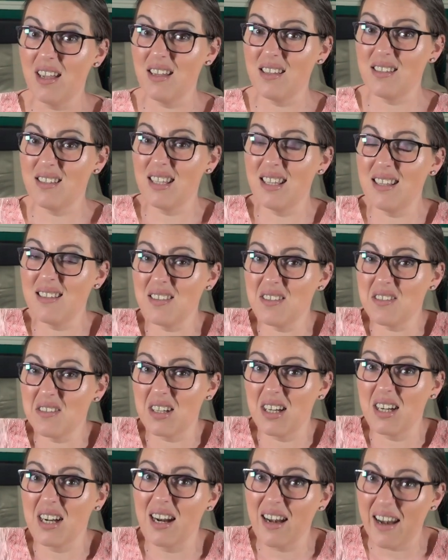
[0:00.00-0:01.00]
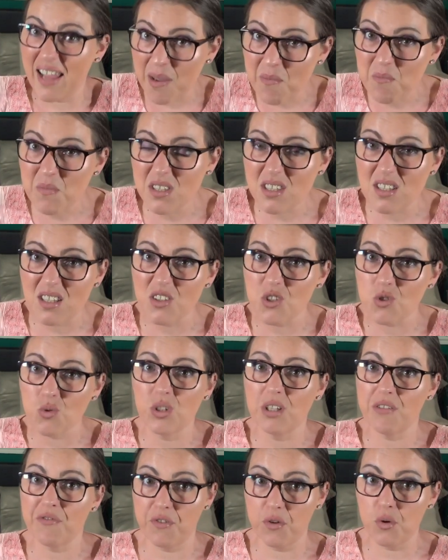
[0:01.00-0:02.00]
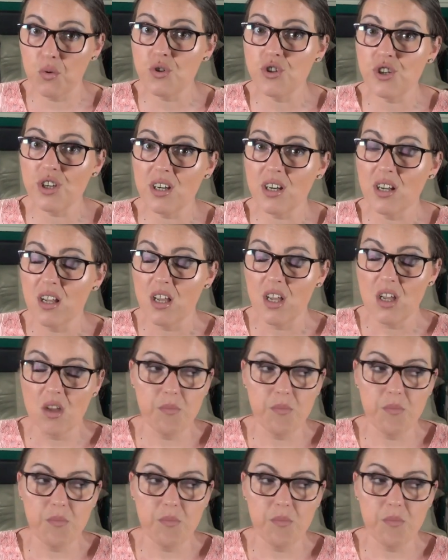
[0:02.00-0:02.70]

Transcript: Is this a glimpse into the future?